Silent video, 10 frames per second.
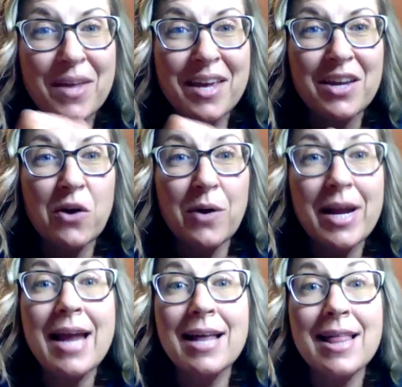
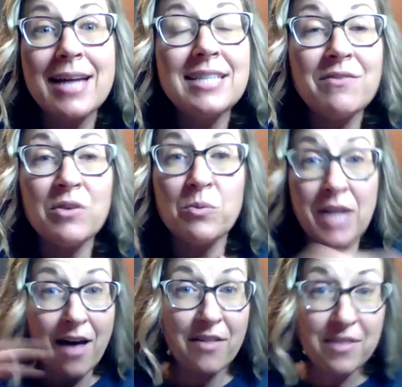And I like to even
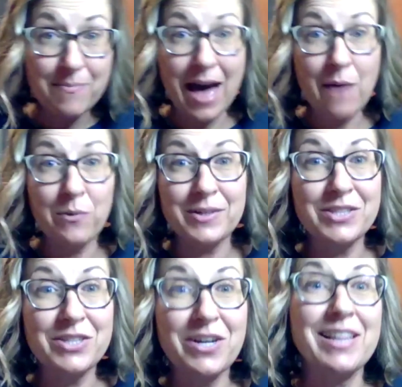tell them that when we
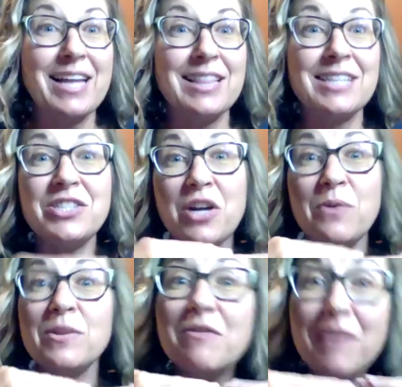start, like, let's start
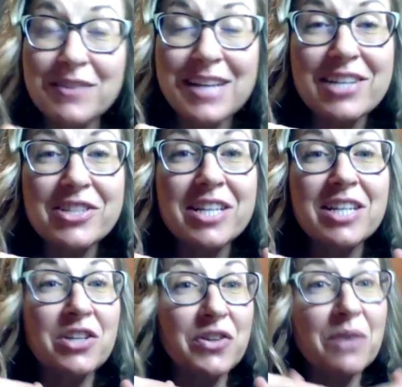with a foundation
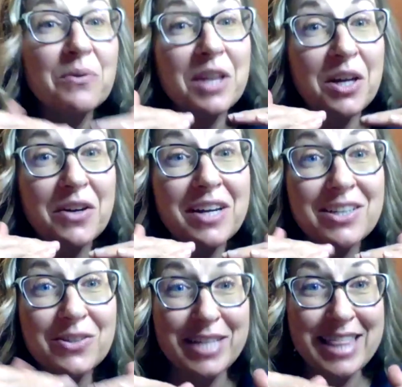and you get really good at
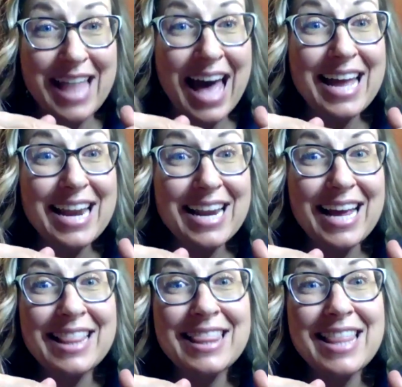doing that.
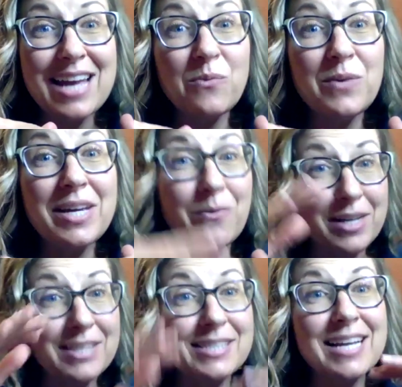And then we
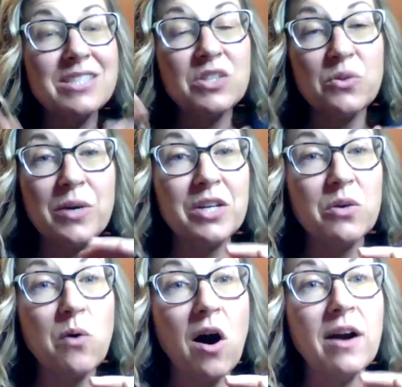reassess to where you
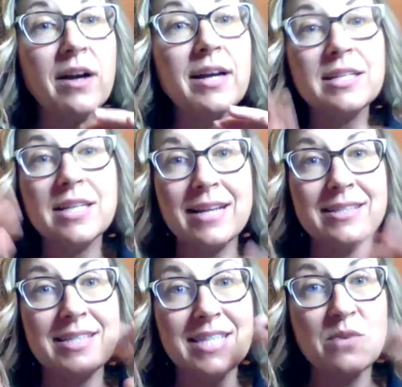are and
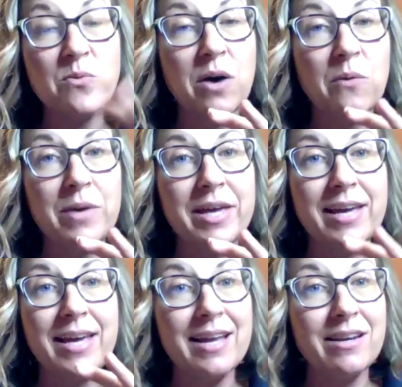see what we
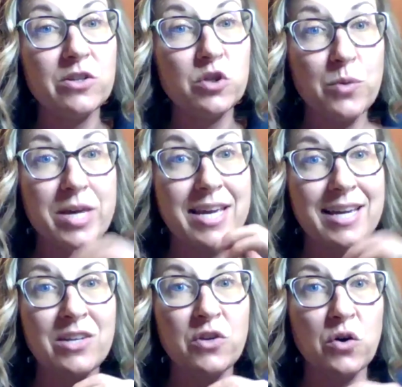can tweak
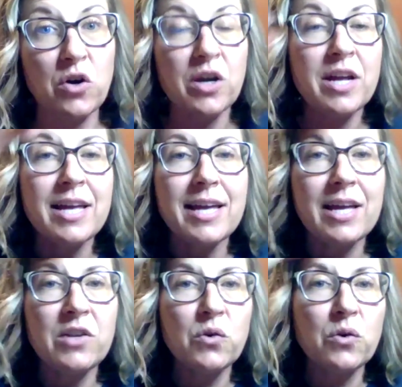in your
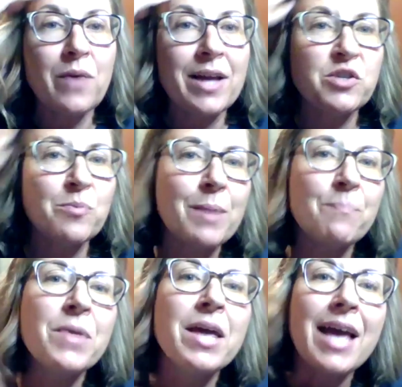regimen.
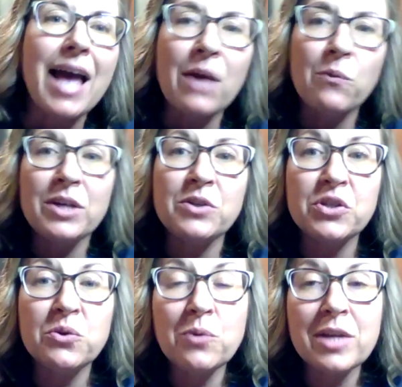And we
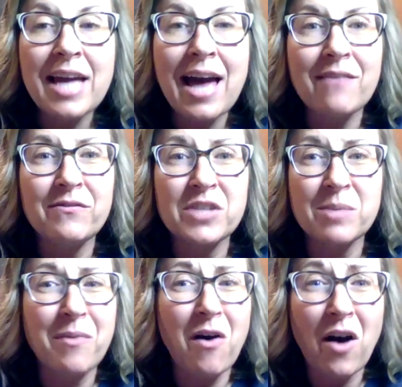do really have
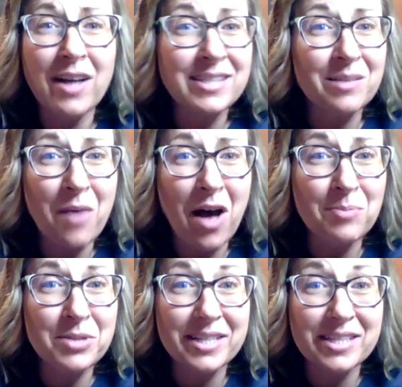some awesome
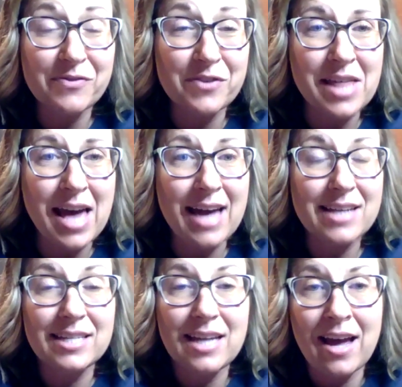options for that.
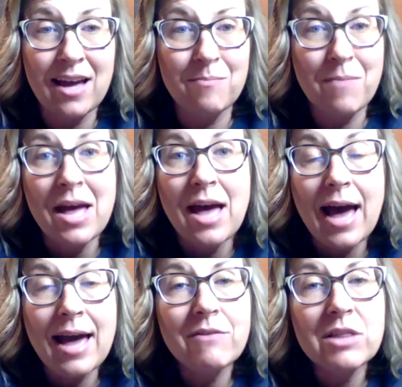I
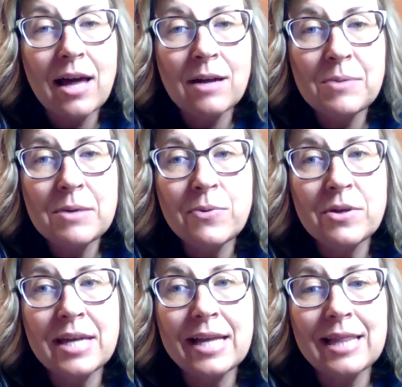have a lot of people
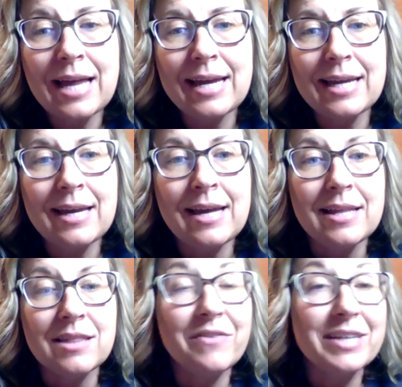that like
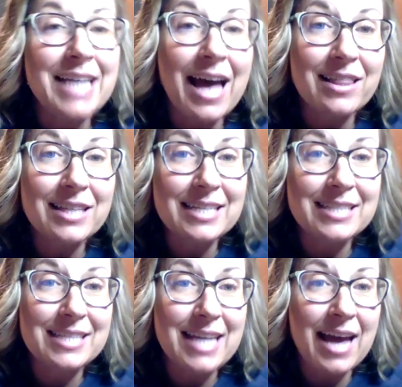the Vitality
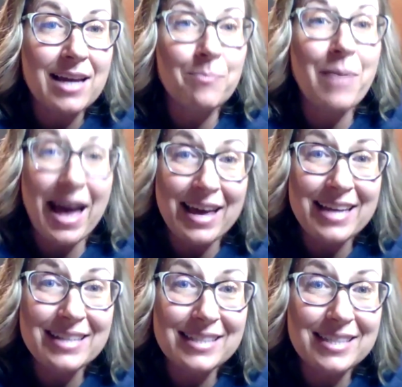Stack
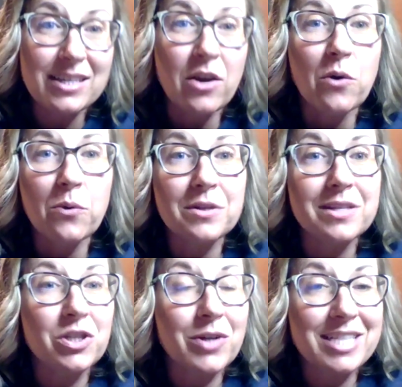packets or the
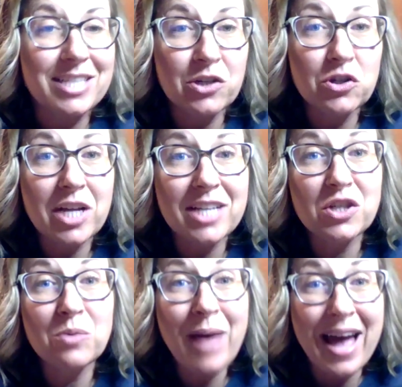
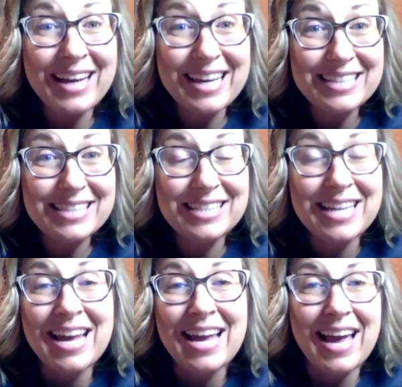Tri-Synergizer packets
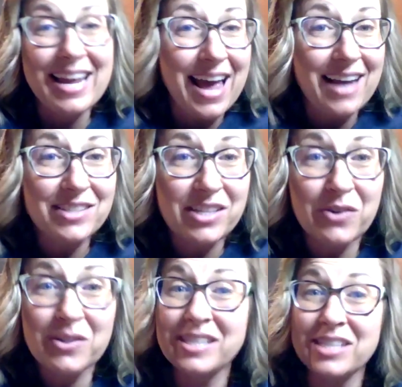and Axio
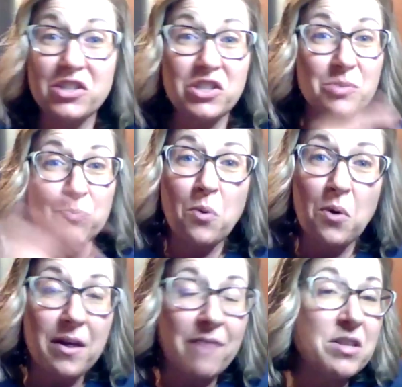because
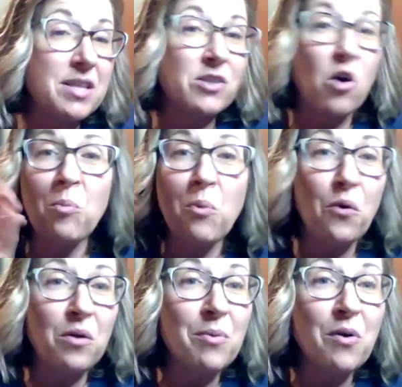it's all
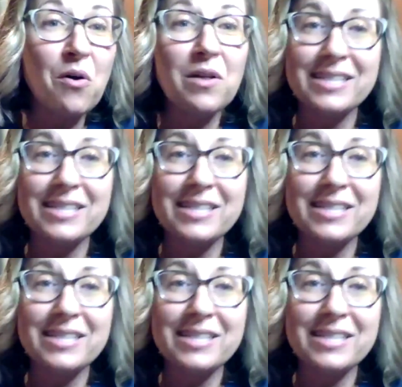portable, it's